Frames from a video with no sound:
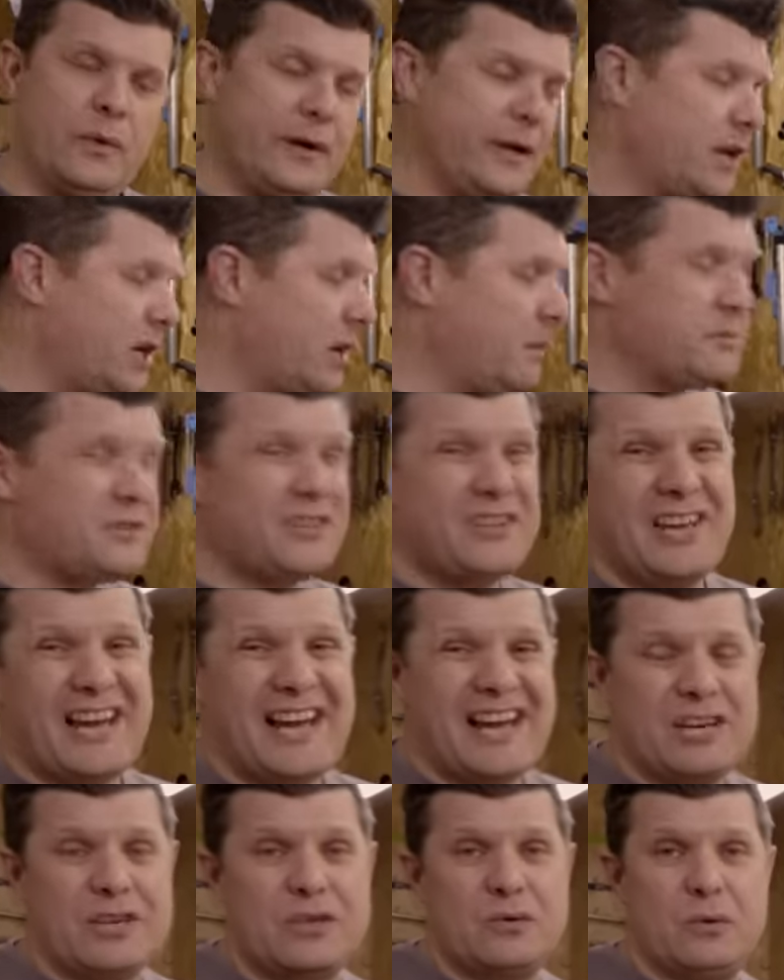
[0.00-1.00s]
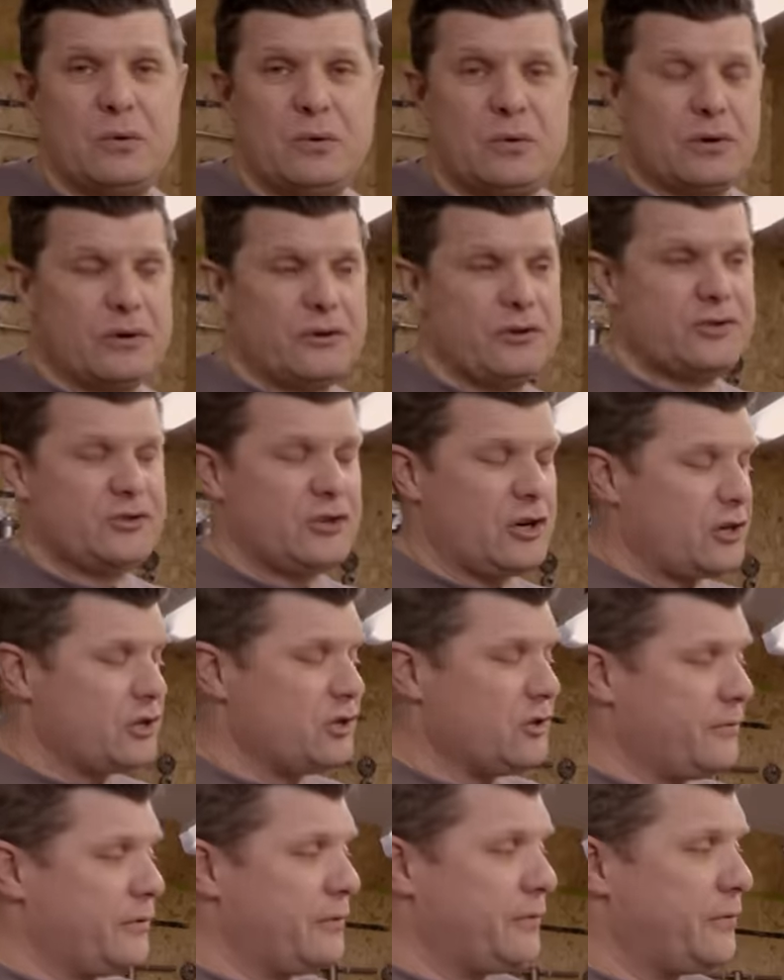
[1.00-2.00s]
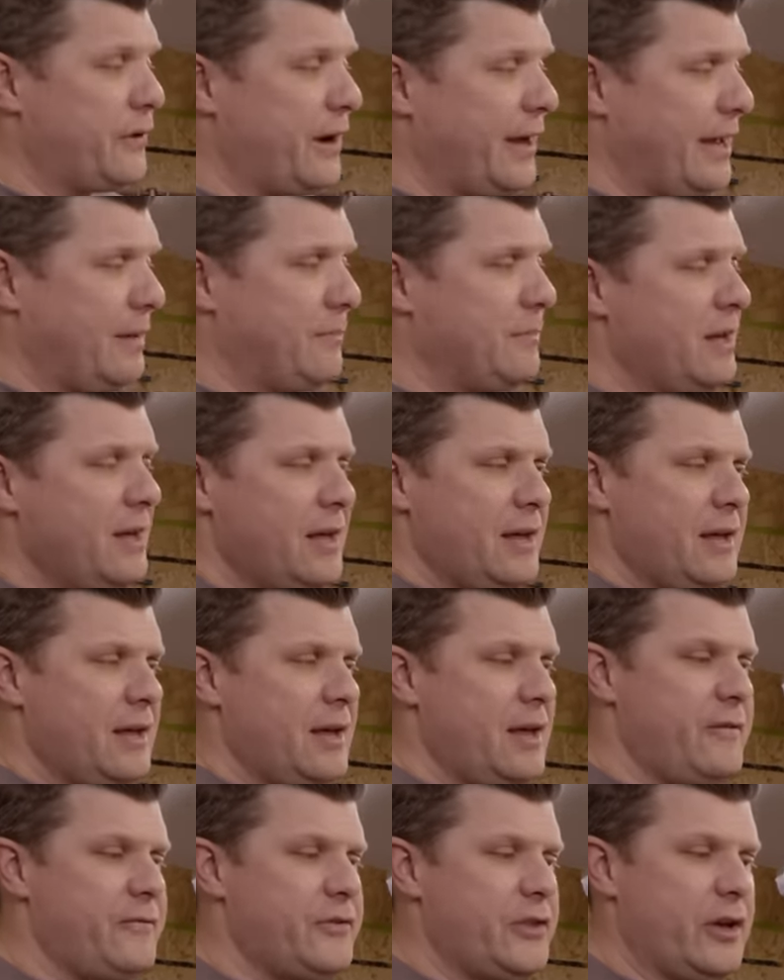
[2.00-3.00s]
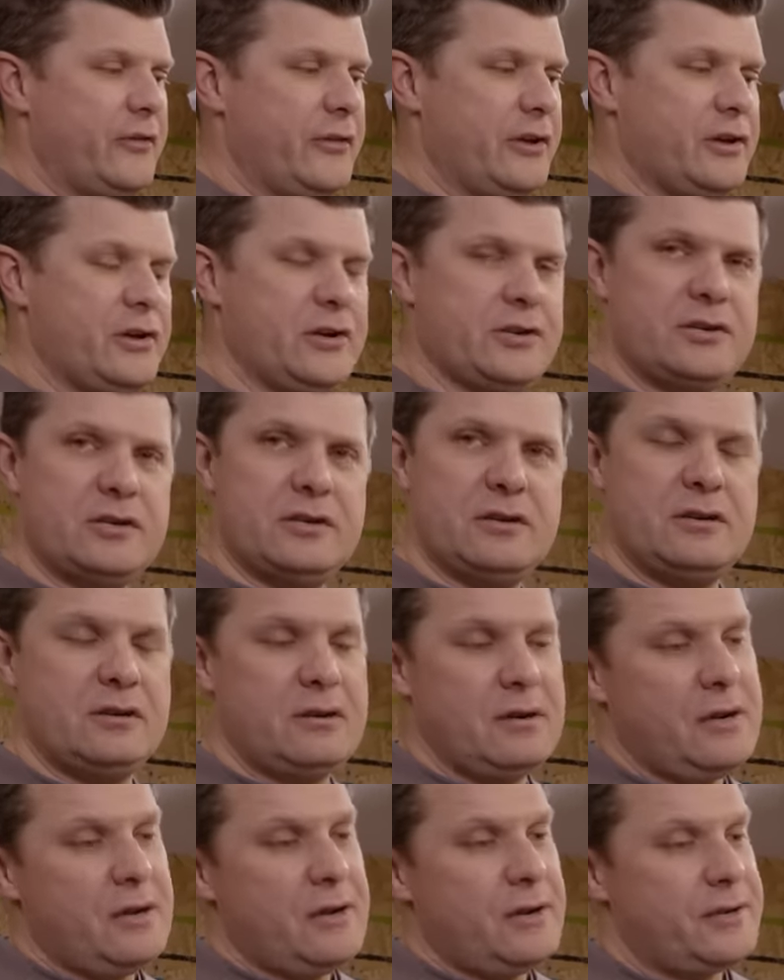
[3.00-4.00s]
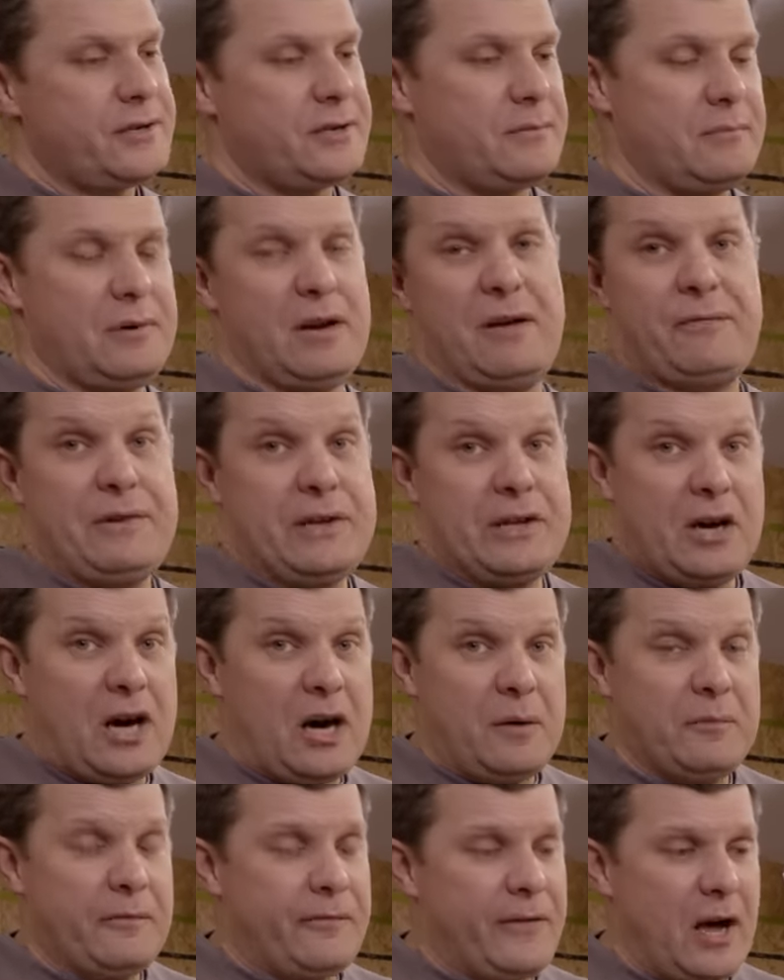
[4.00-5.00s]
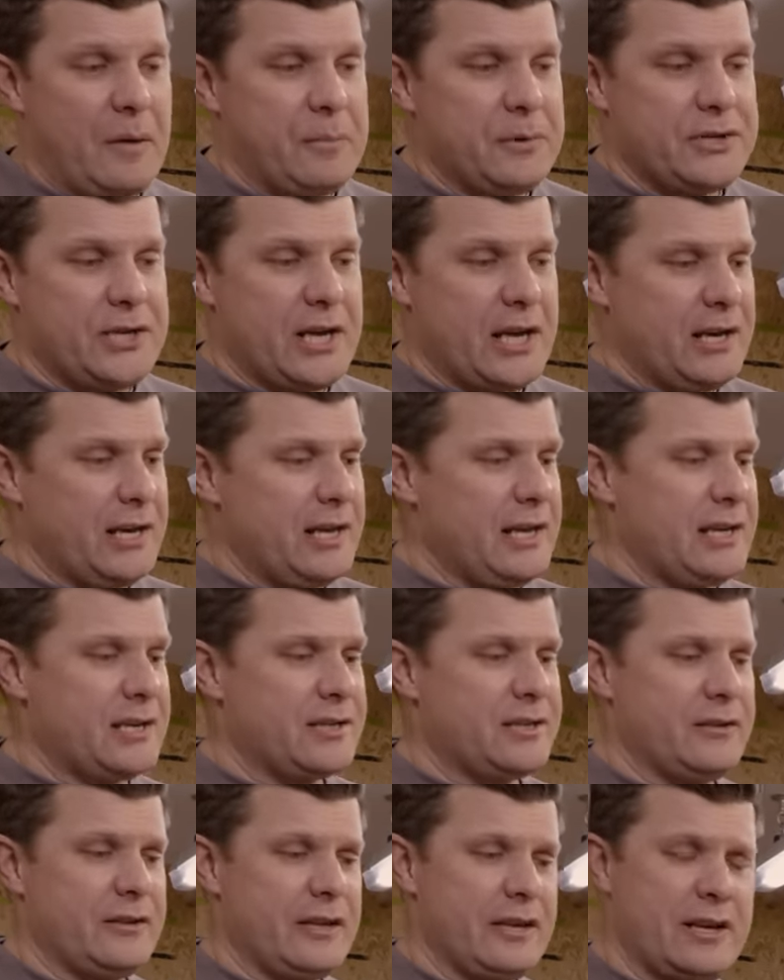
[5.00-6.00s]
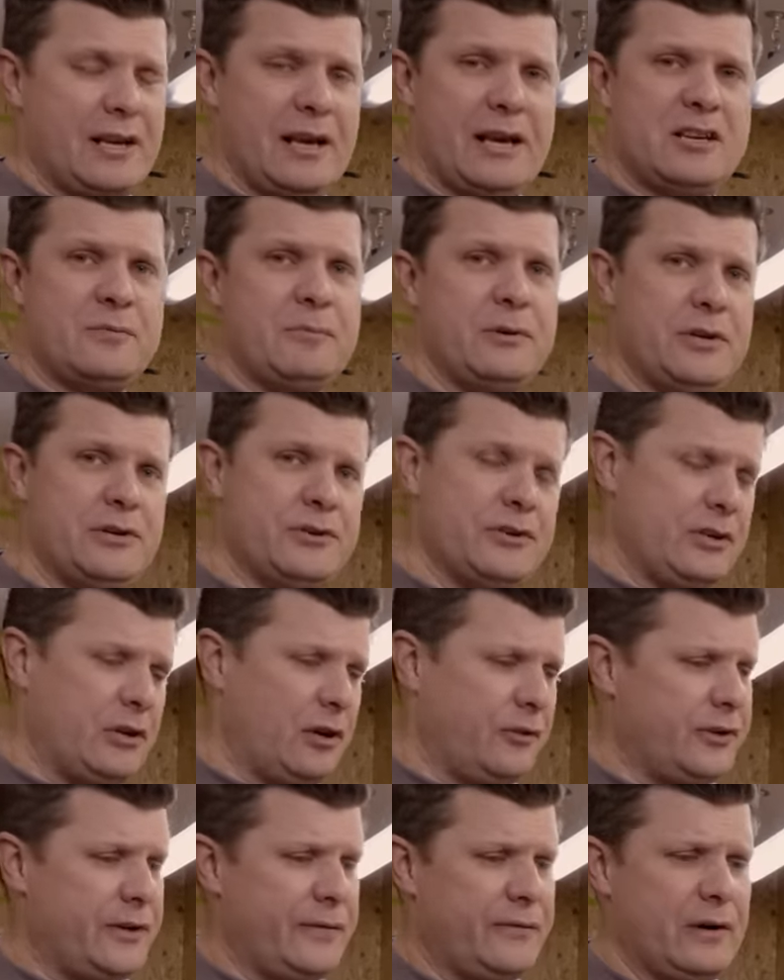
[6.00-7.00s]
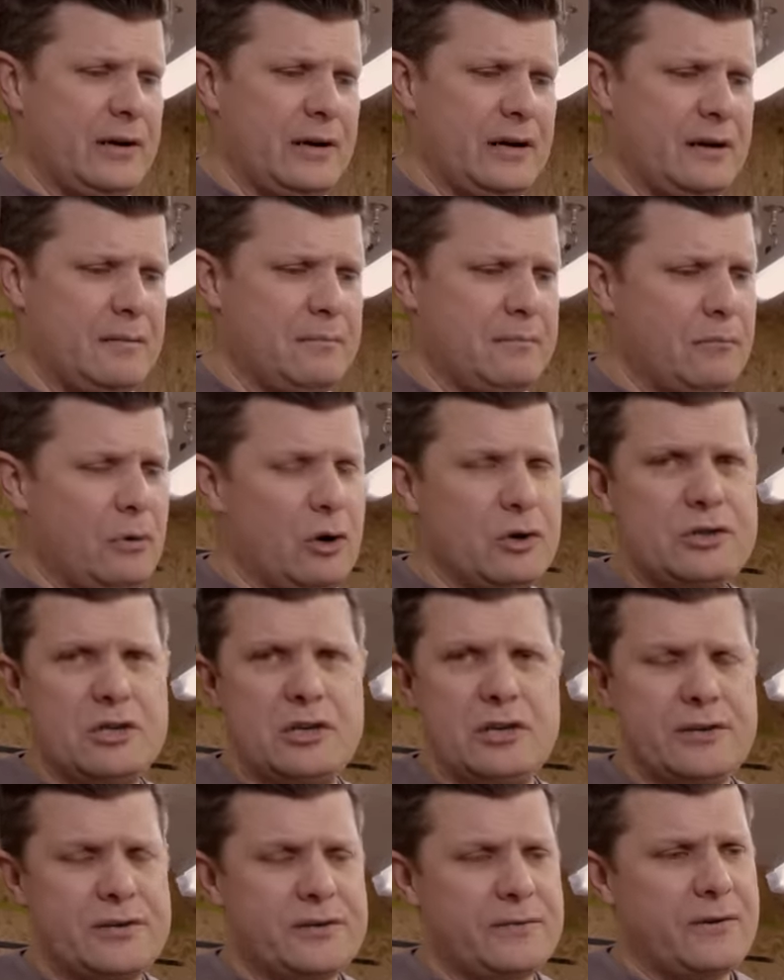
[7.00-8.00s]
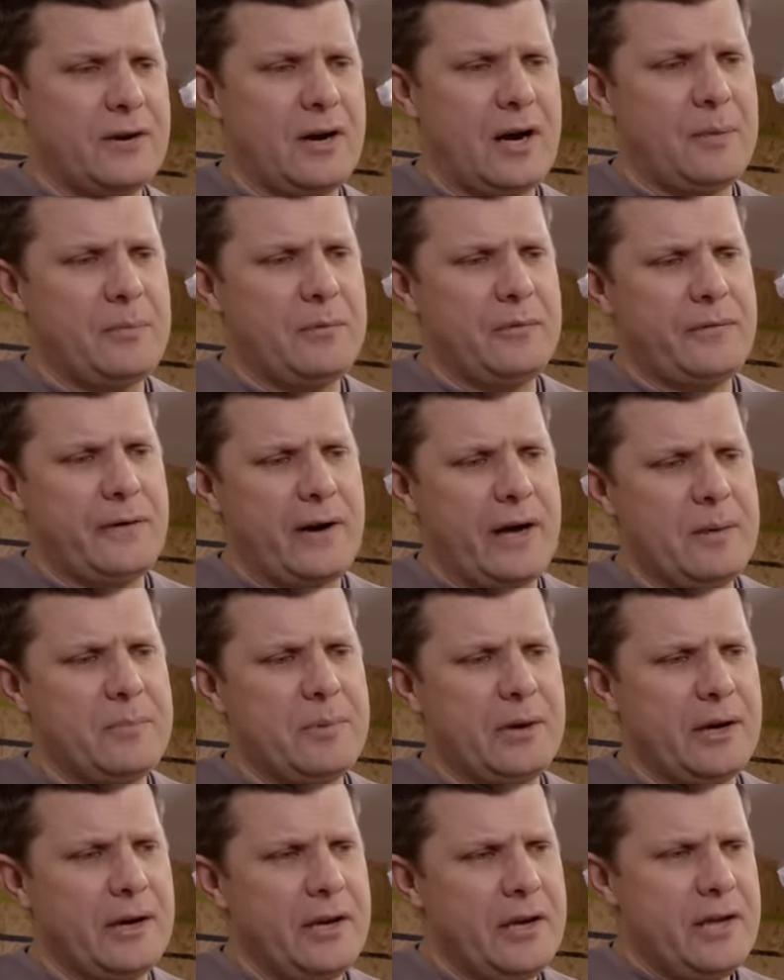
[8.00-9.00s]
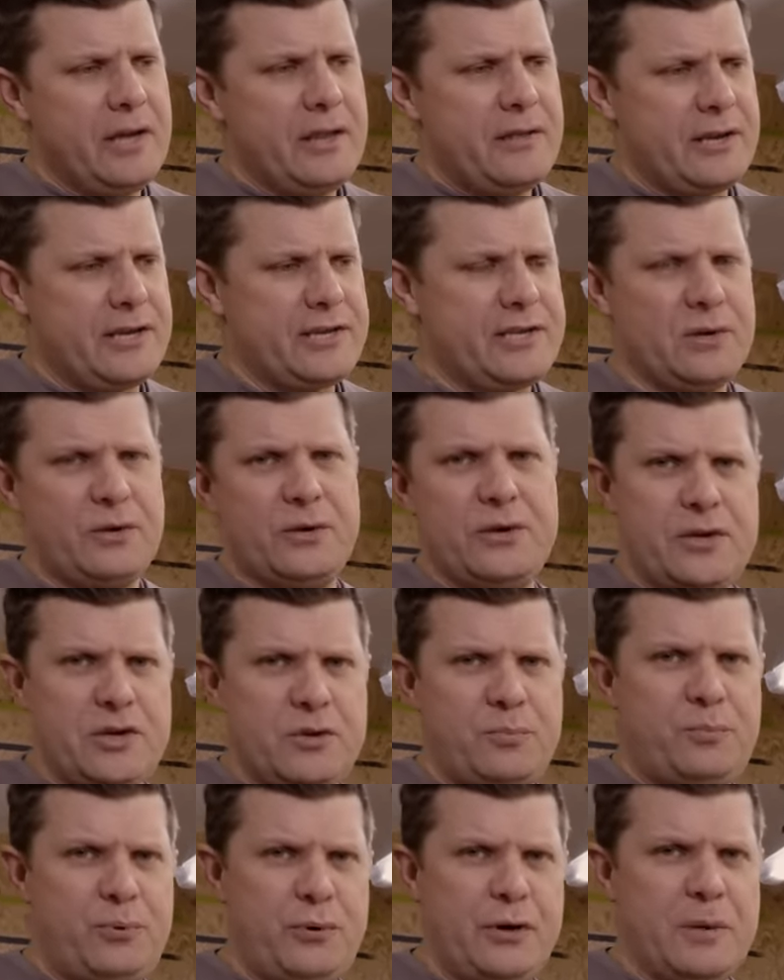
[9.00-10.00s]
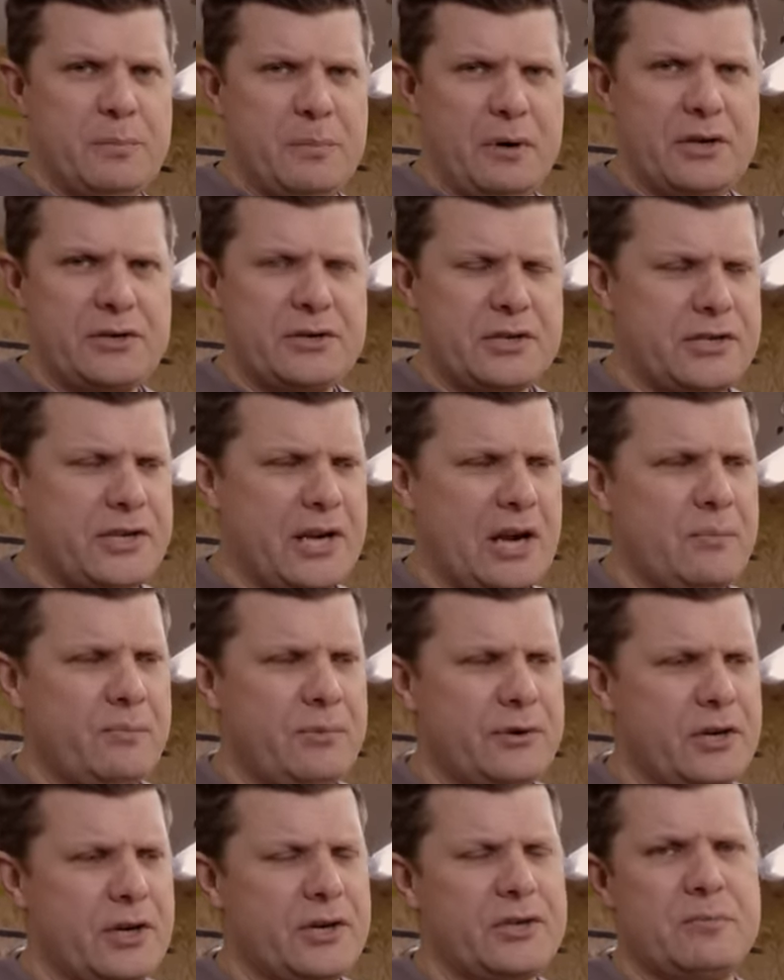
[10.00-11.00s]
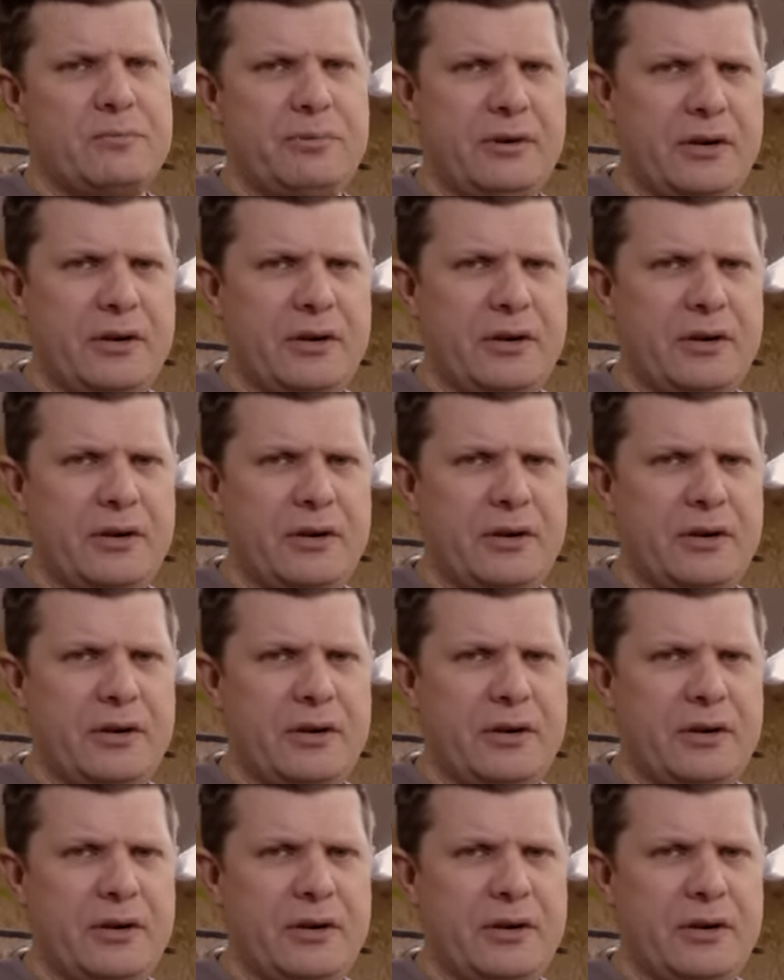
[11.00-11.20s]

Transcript: When it comes to the actual construction of the frame, even though they're using some lovely carbon fiber techniques and they claim to be using lots of different modulus of carbon fiber, they still use pretty much the same production